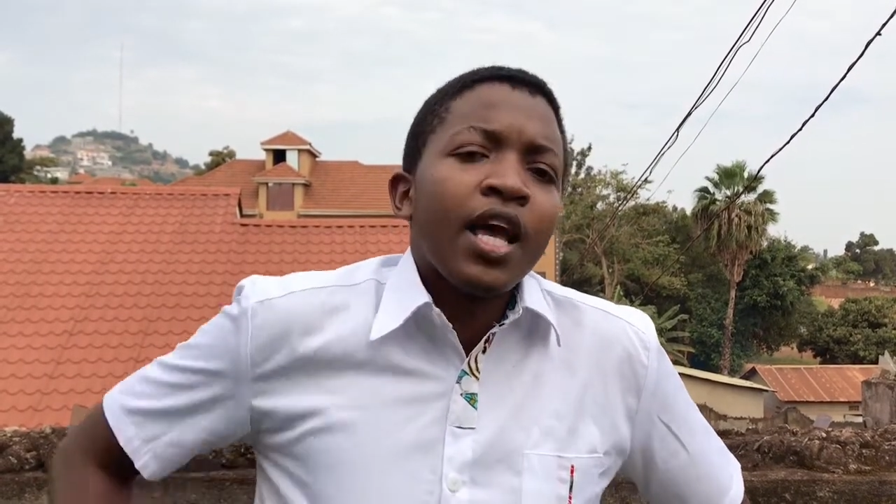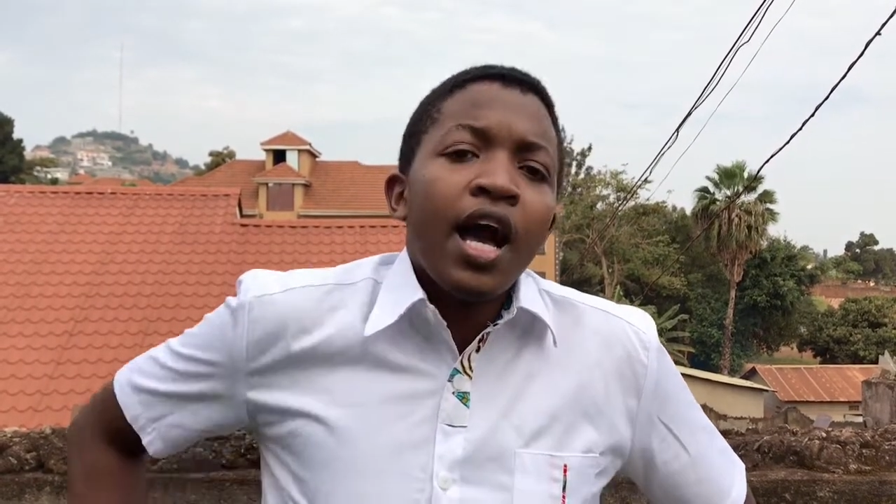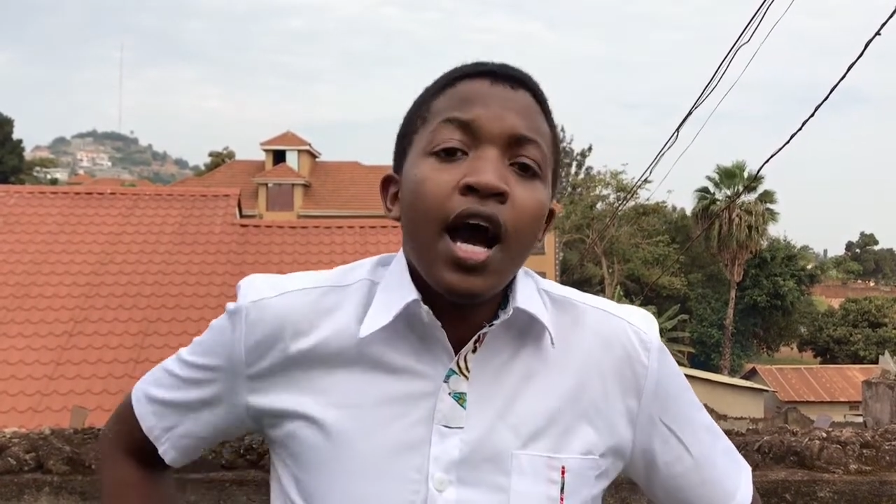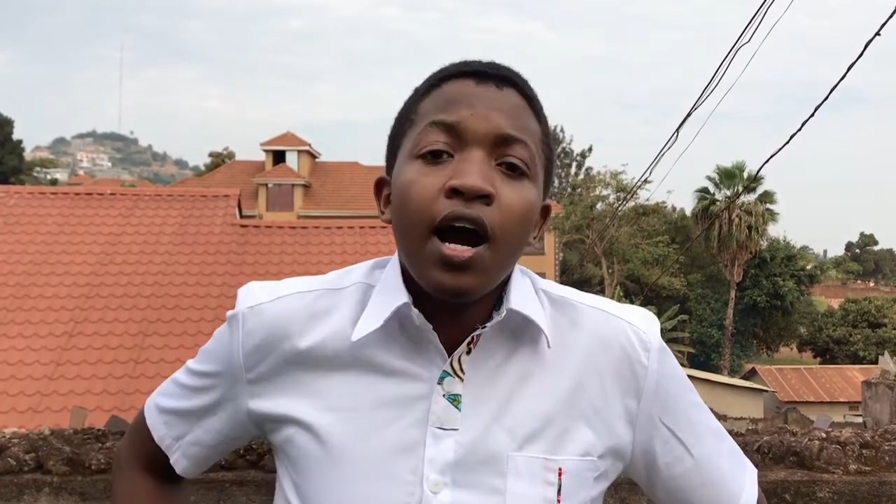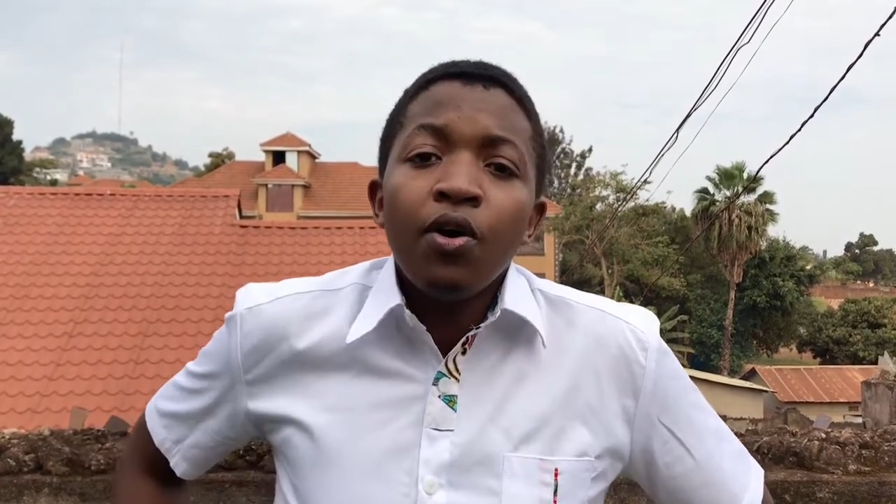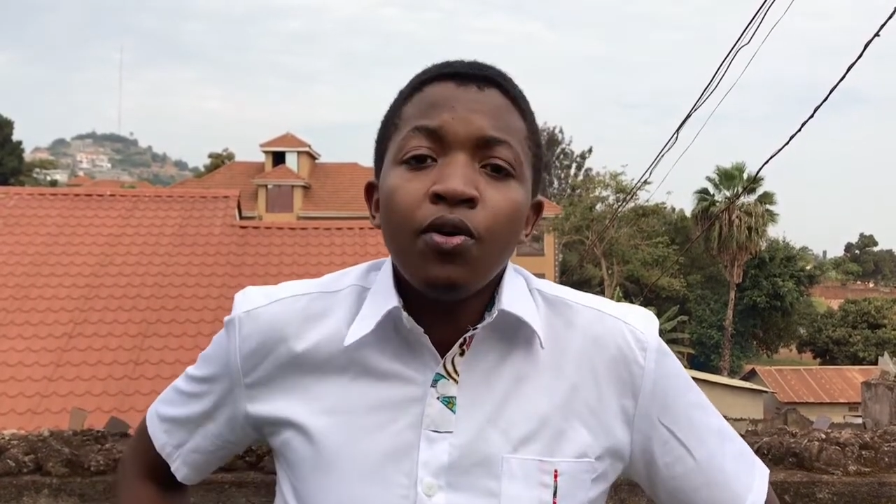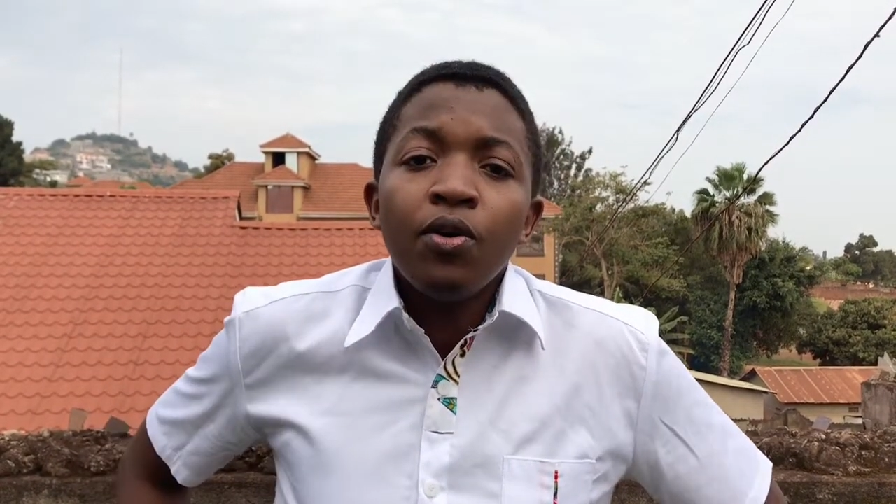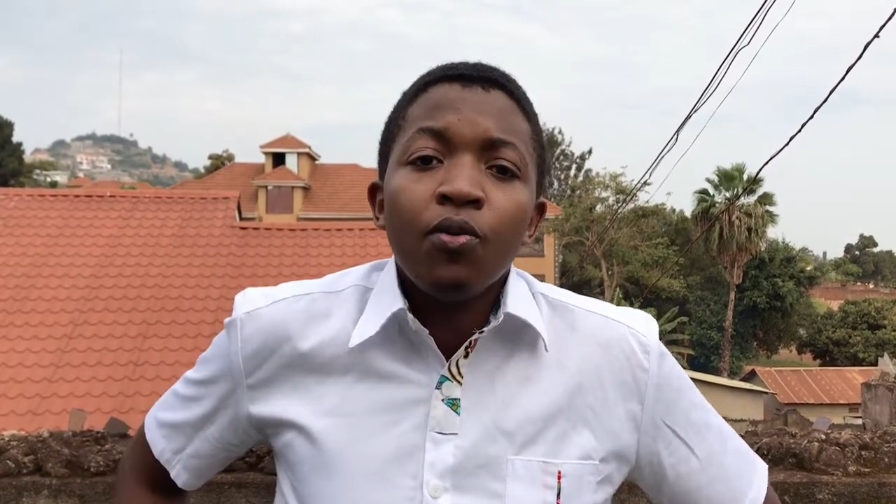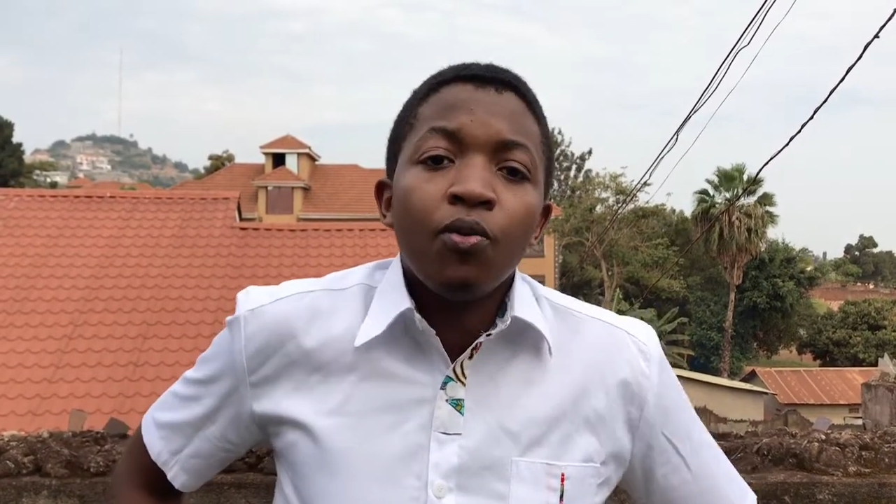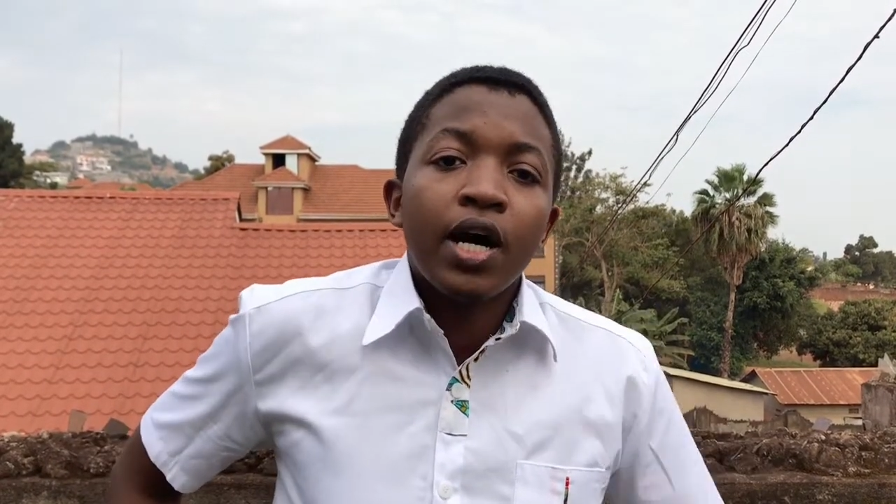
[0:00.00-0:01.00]
How
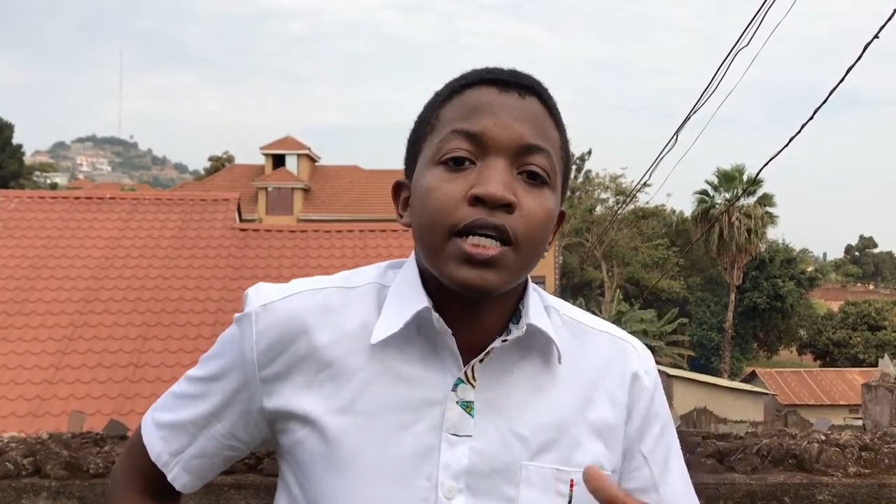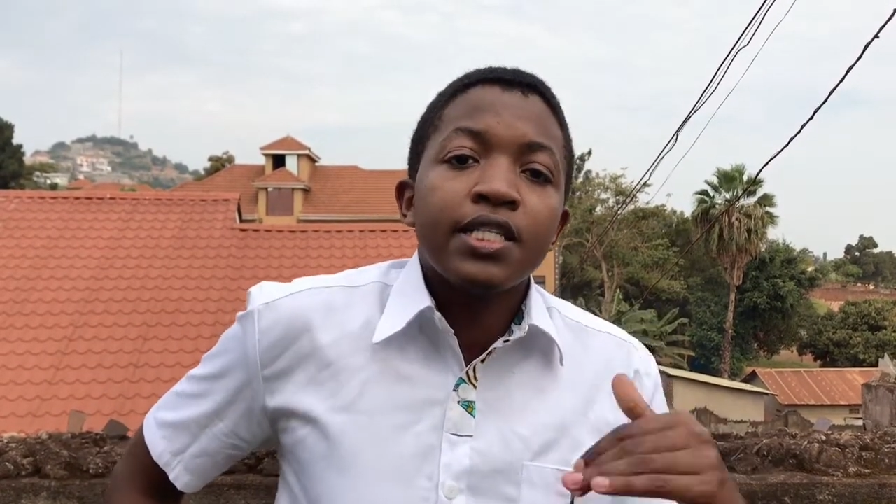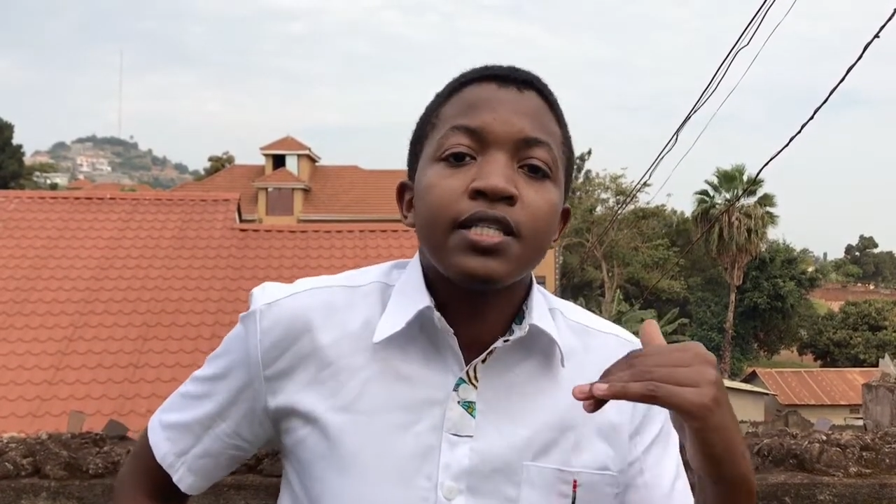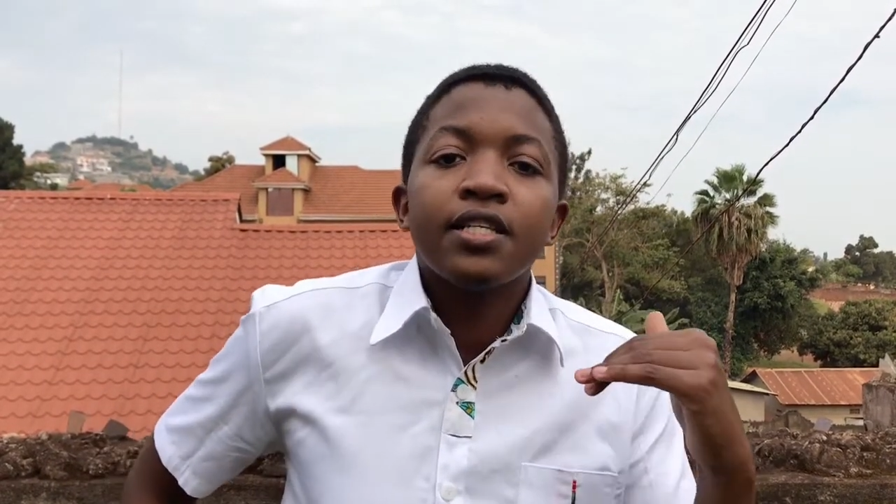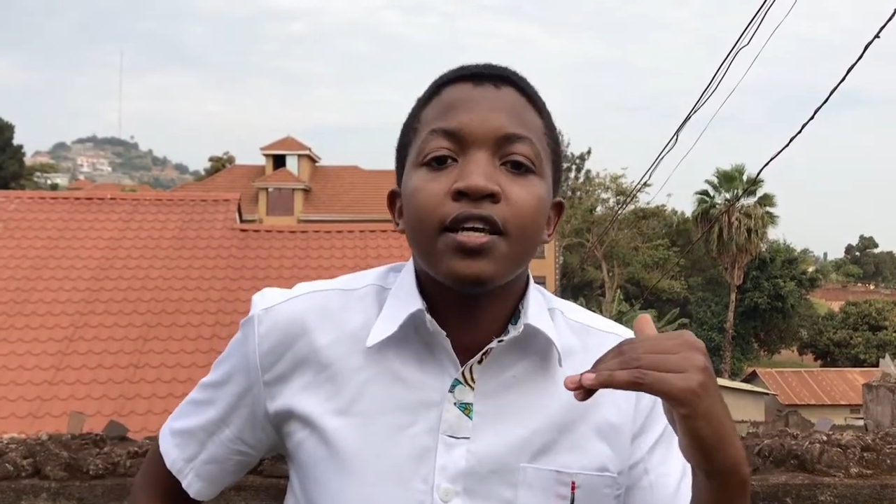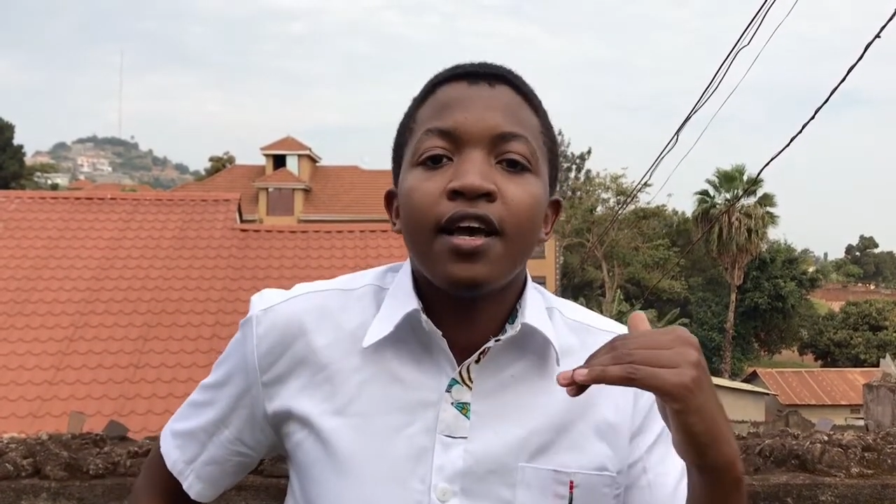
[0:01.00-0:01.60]
was